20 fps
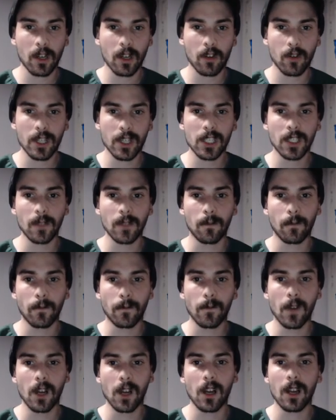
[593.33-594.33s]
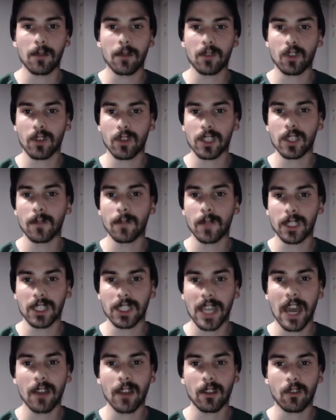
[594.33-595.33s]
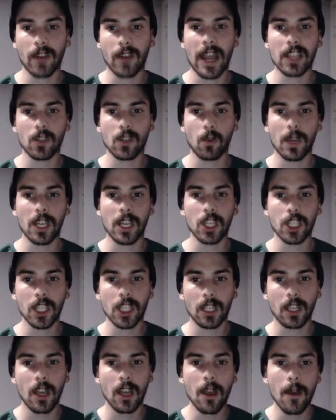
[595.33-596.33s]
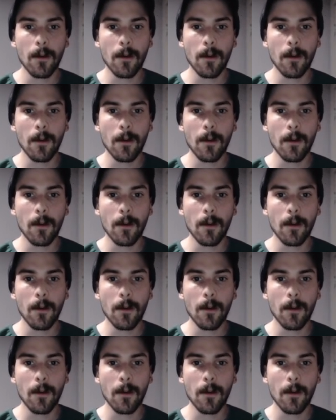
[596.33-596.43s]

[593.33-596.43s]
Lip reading: Christian Vitale, to graduation.